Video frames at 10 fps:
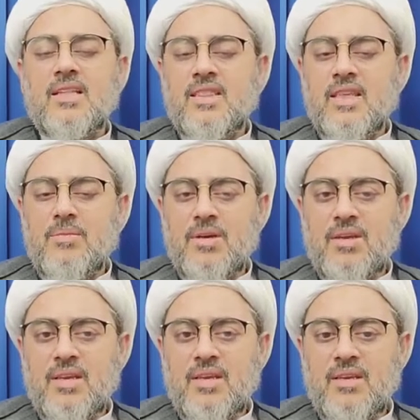
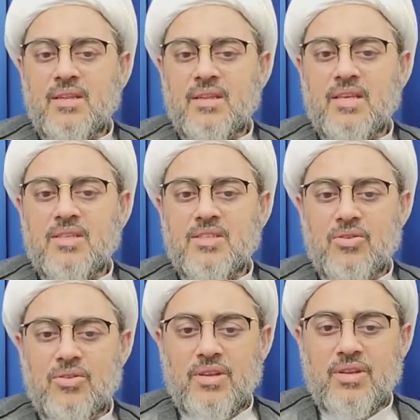Tabari, the
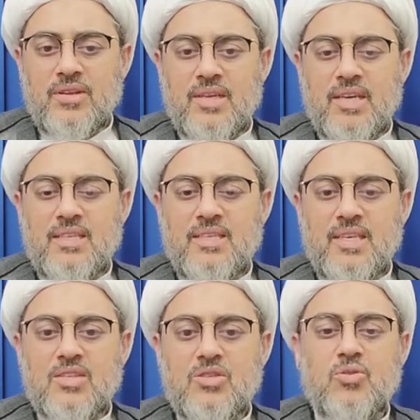historian, he
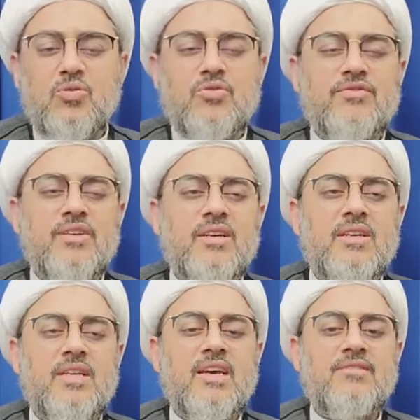says Kufa
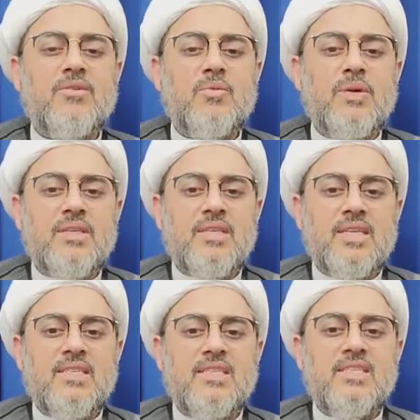never
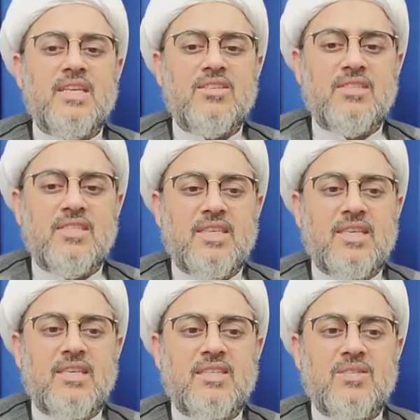witnessed such
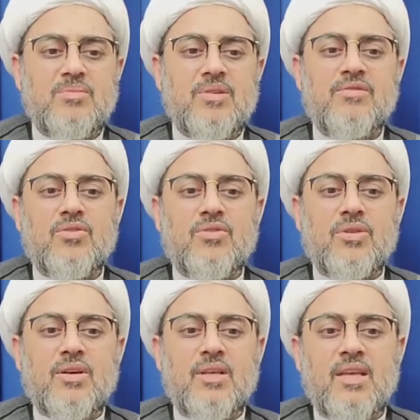scenes
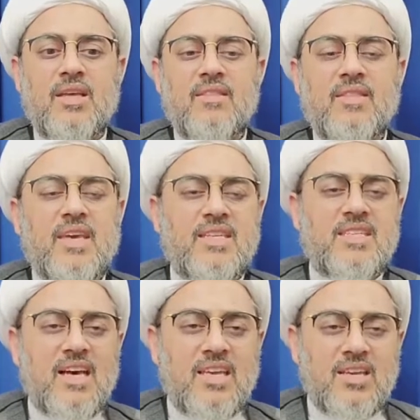before. The
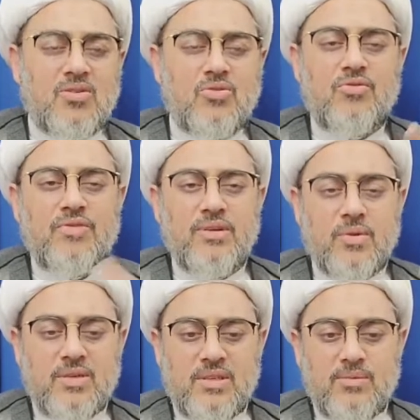entire Kufa
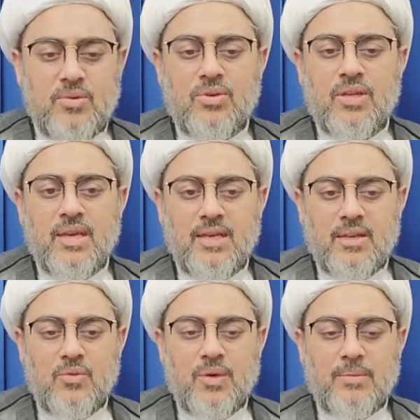was in mourning and
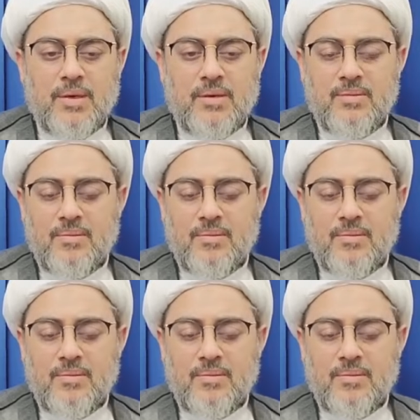in weeping.